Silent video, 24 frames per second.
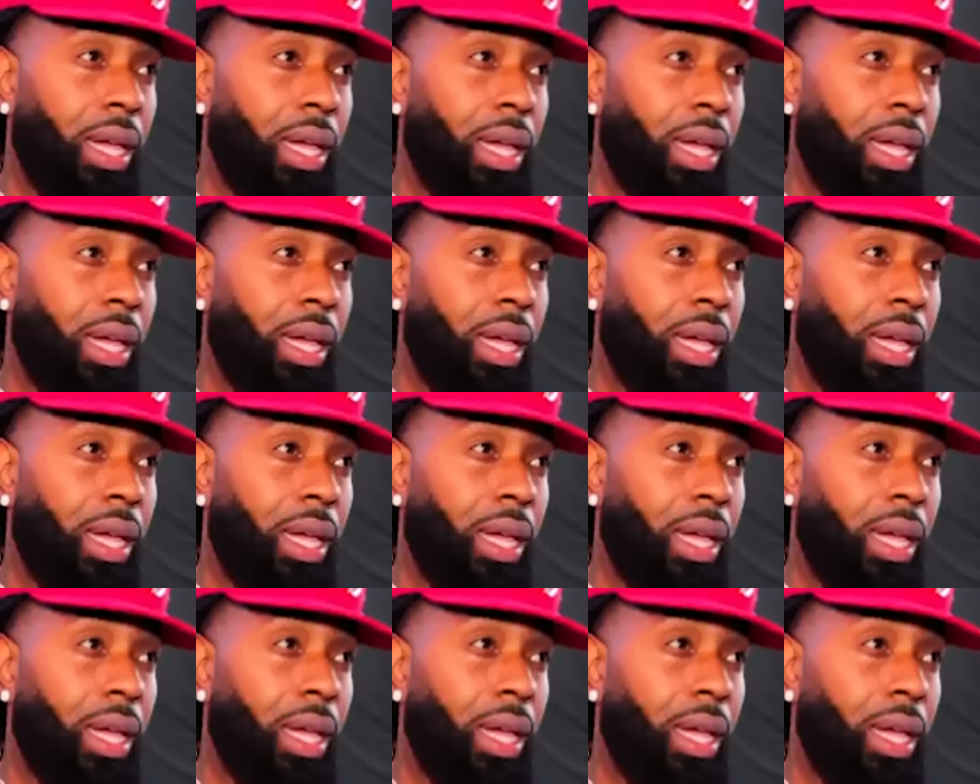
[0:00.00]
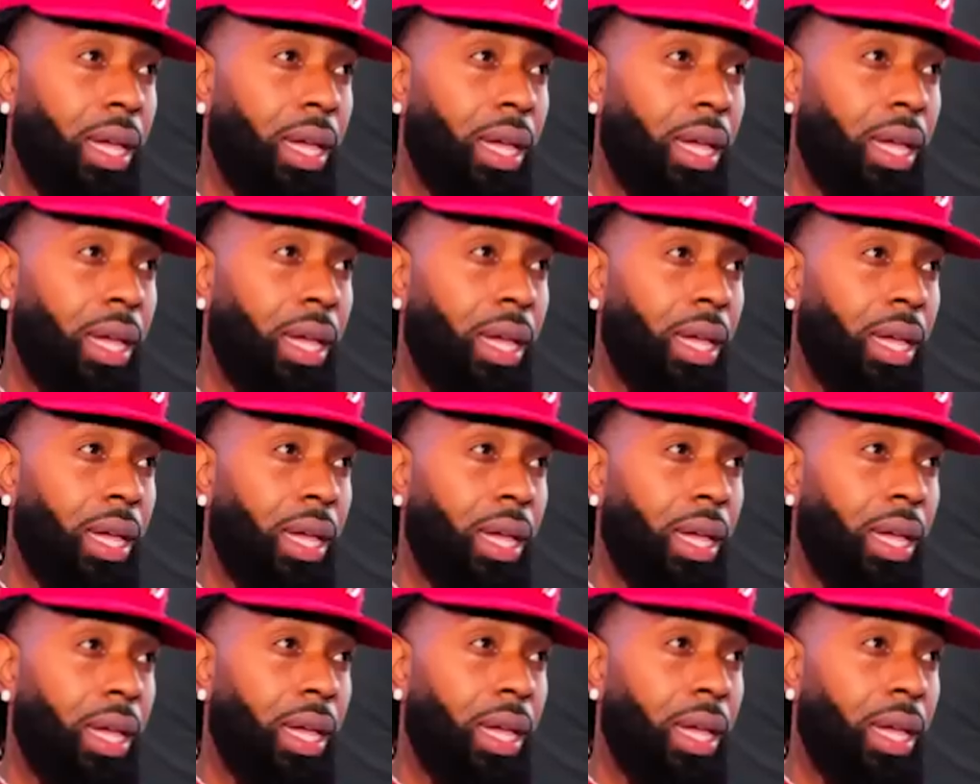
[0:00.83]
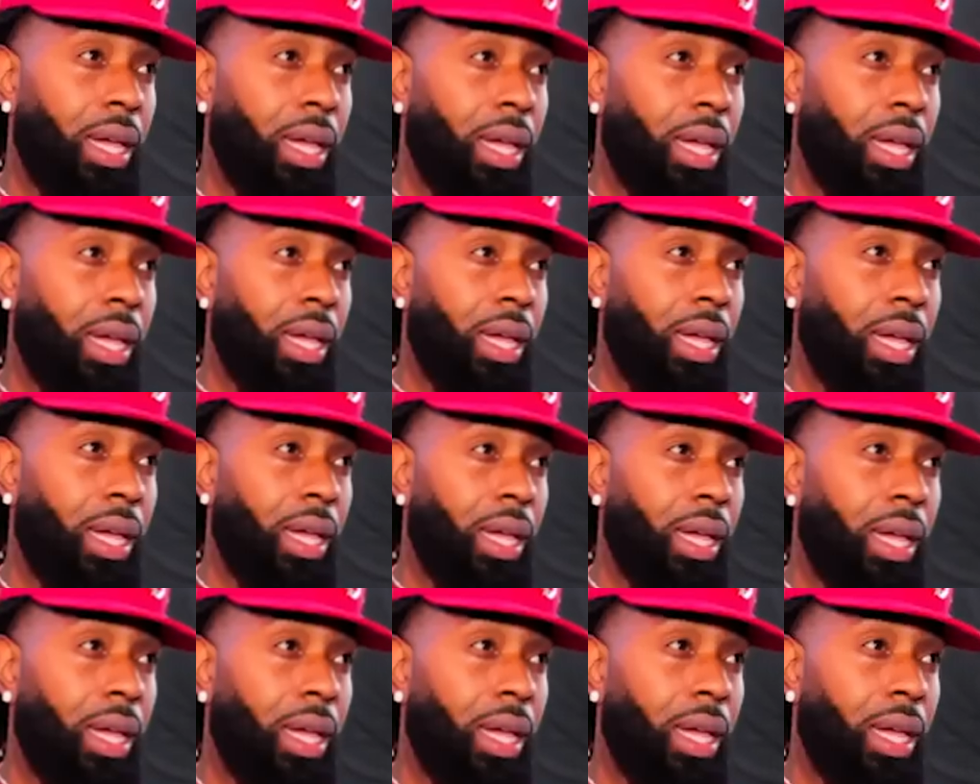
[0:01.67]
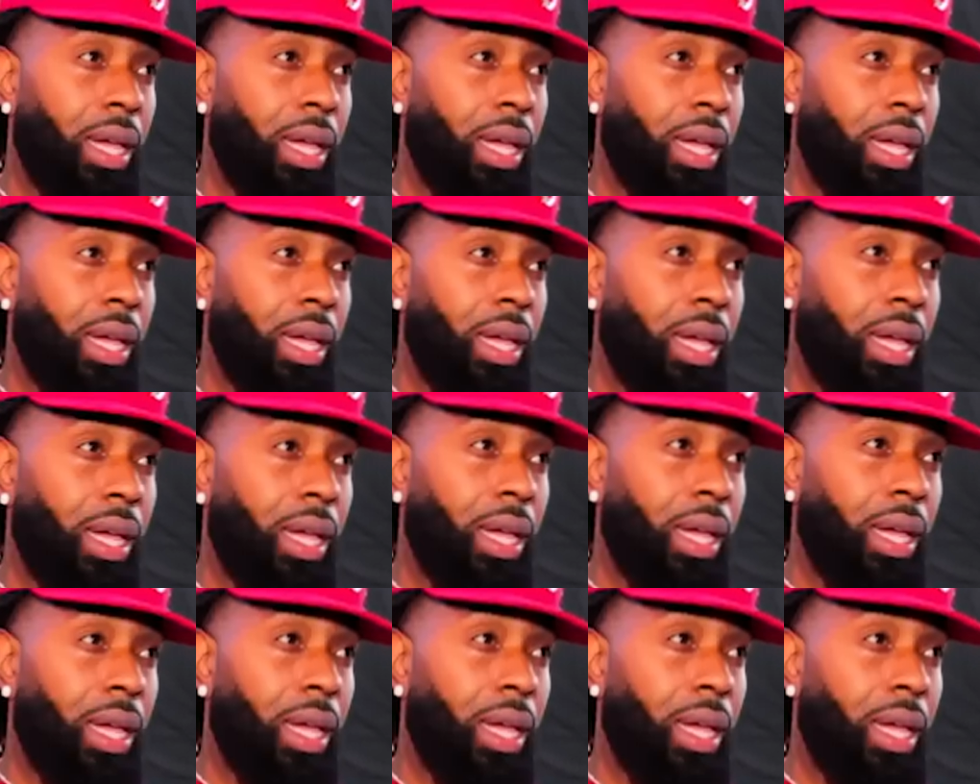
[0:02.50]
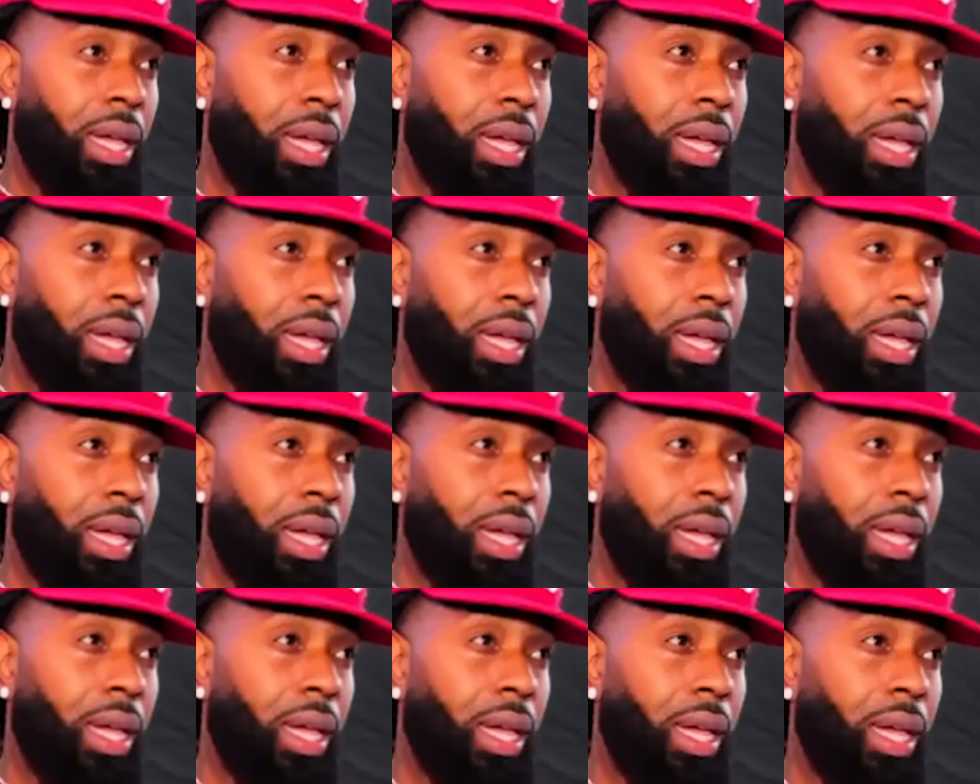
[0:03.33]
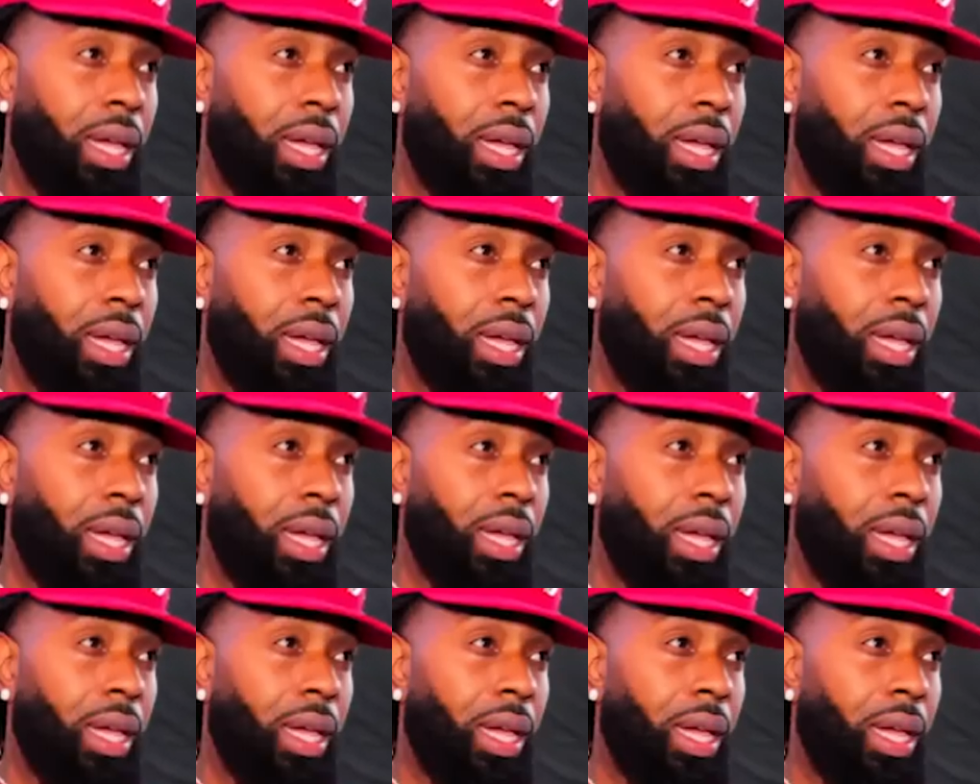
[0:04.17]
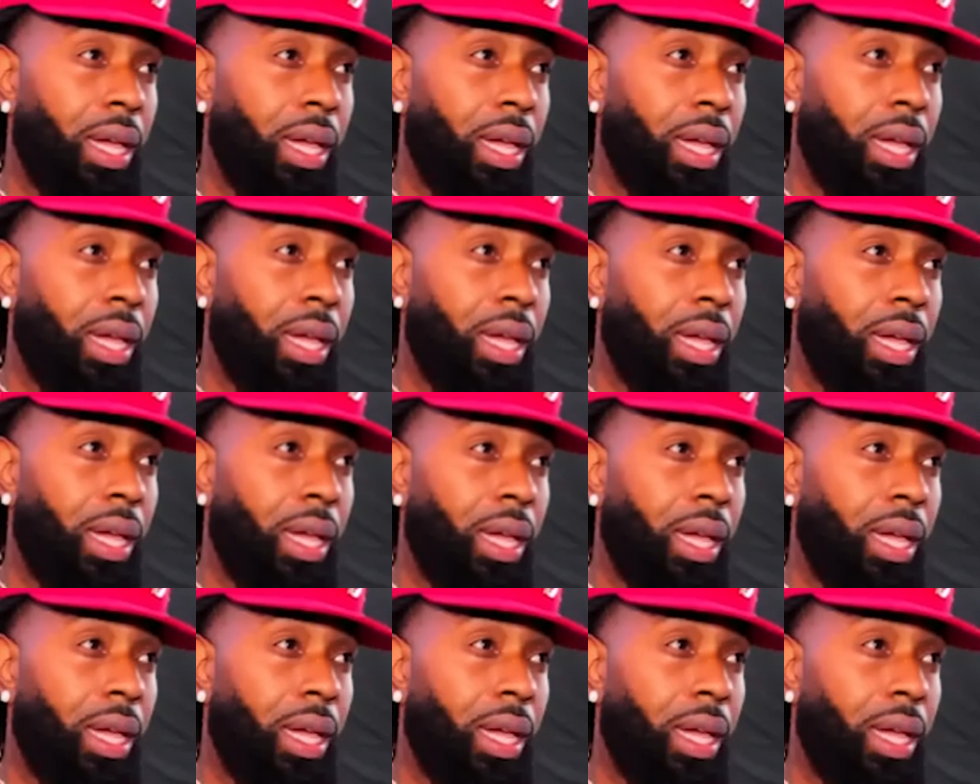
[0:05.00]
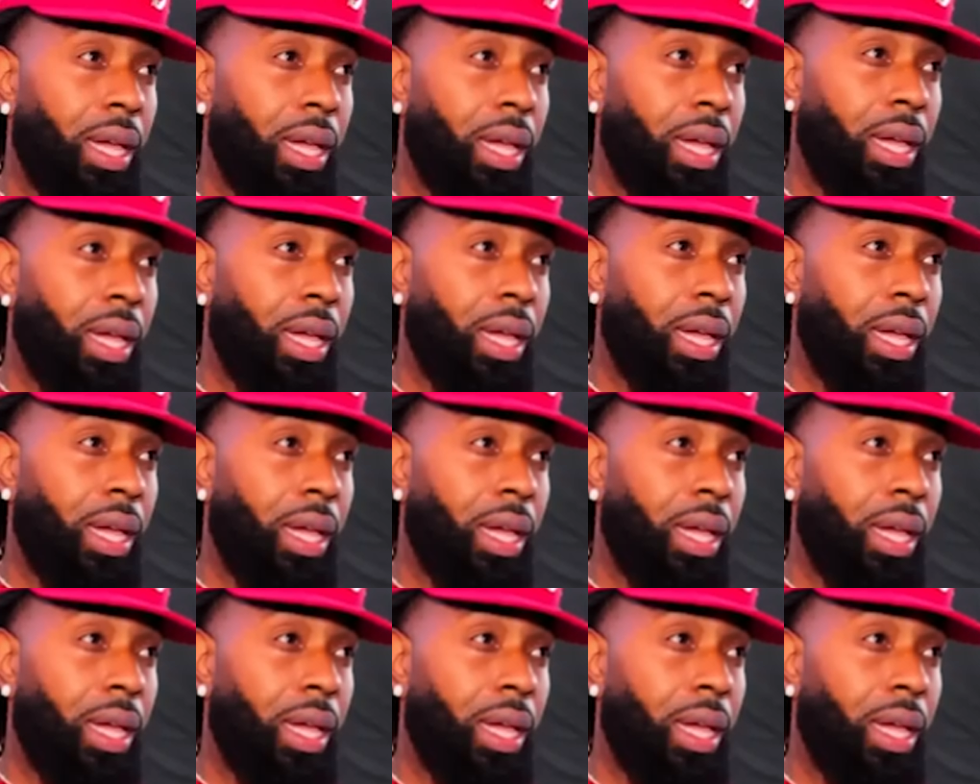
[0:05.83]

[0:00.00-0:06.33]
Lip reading: No words are spoken by the person on screen.